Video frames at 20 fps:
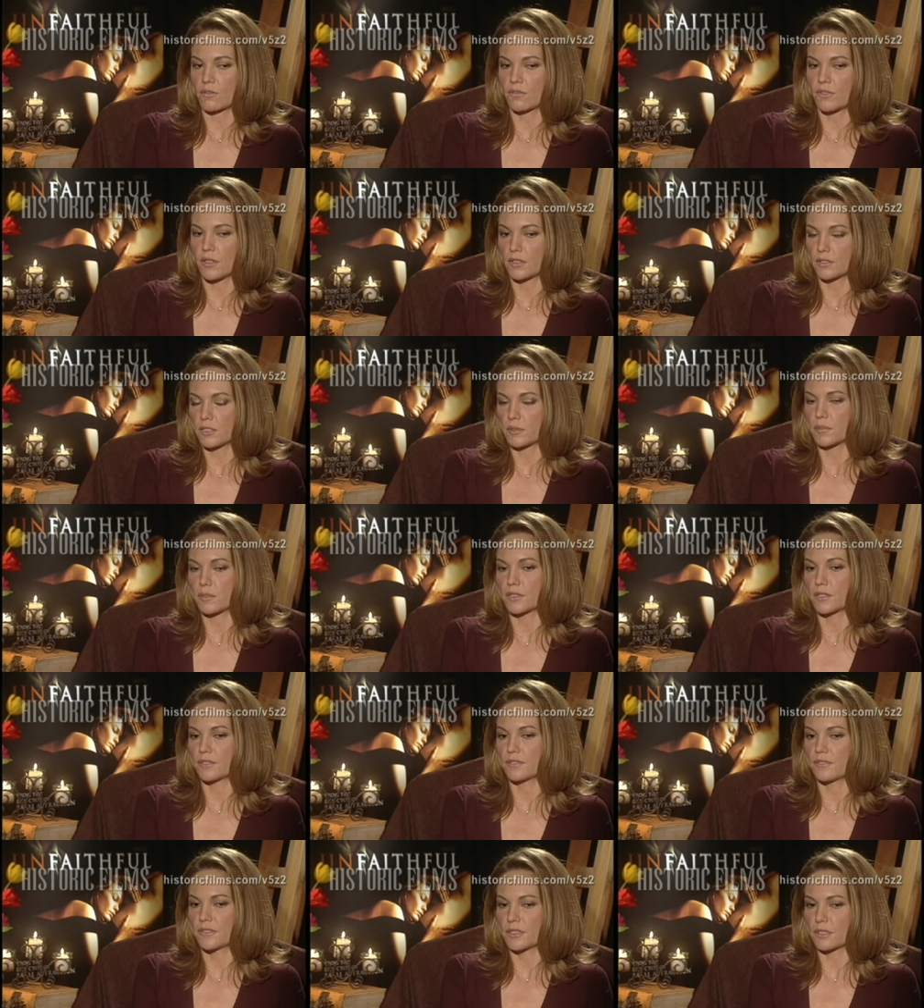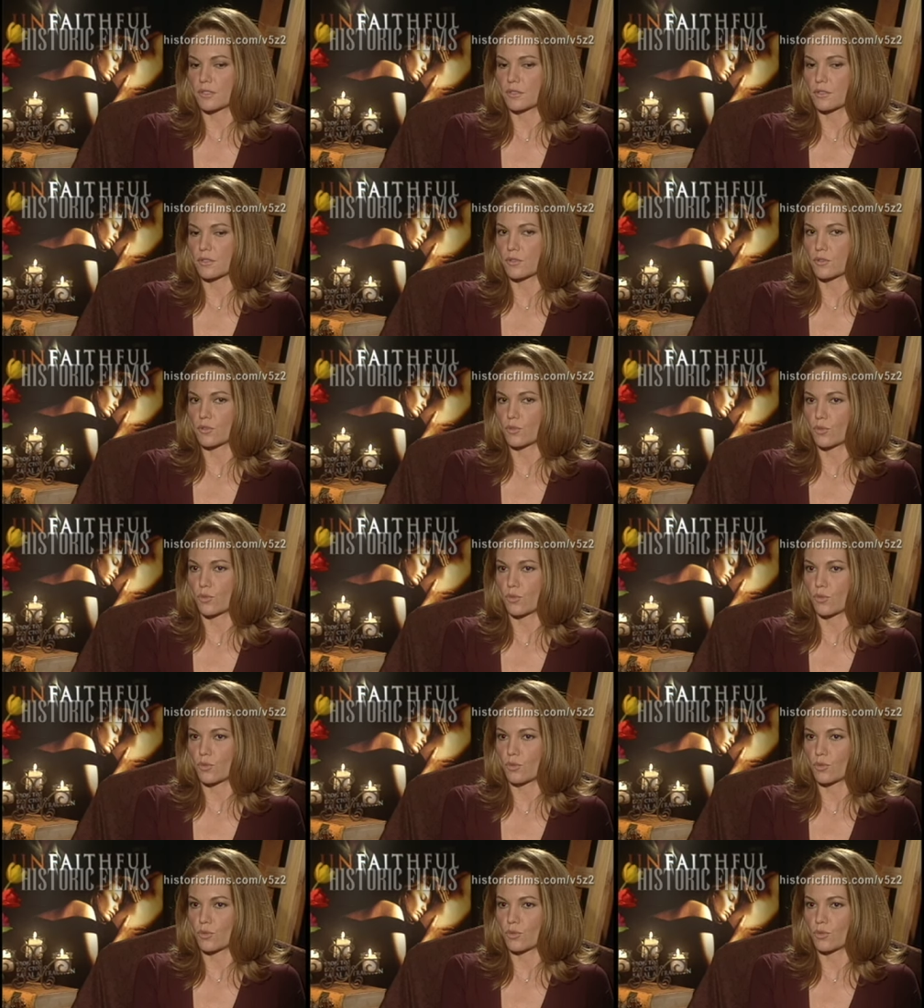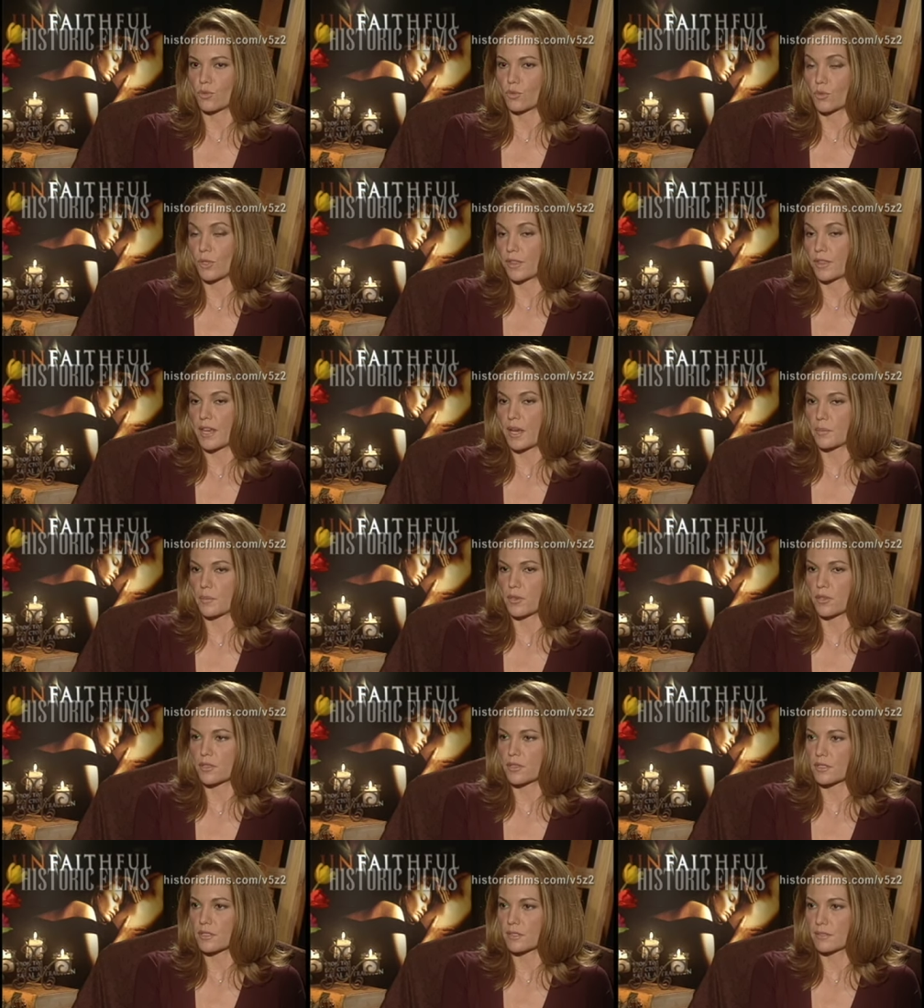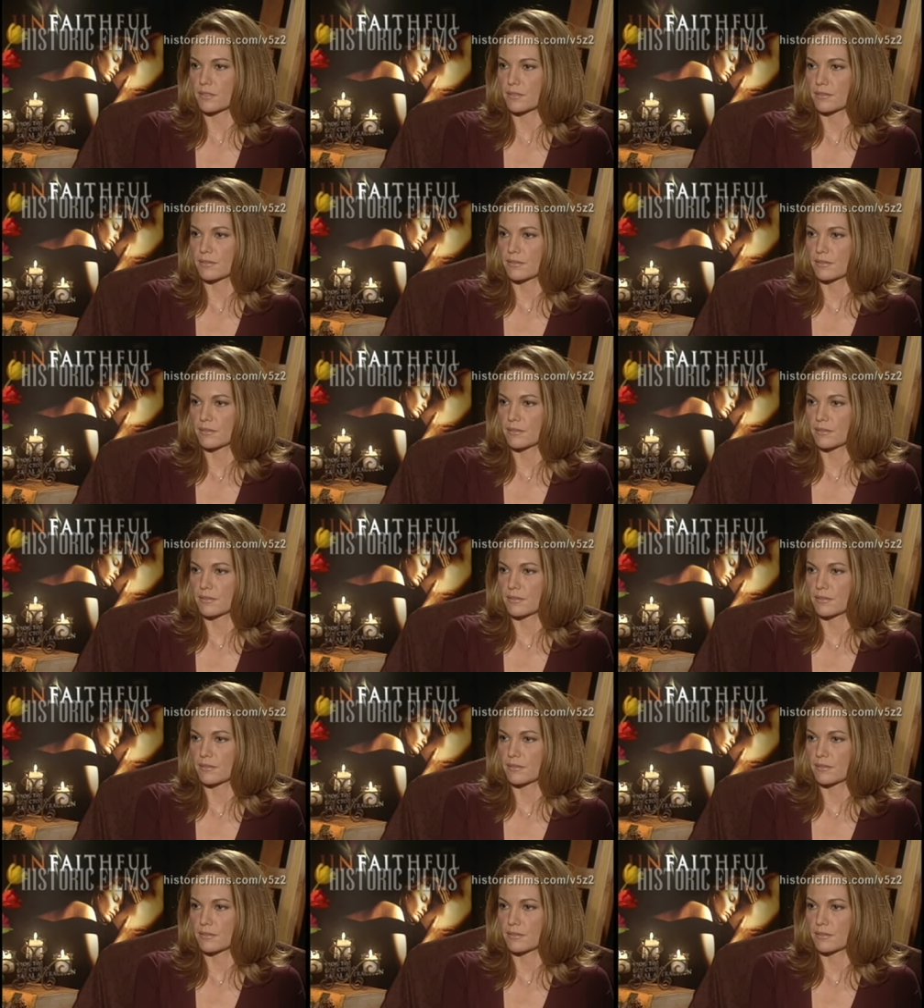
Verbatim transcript: vulnerable you feel with that person.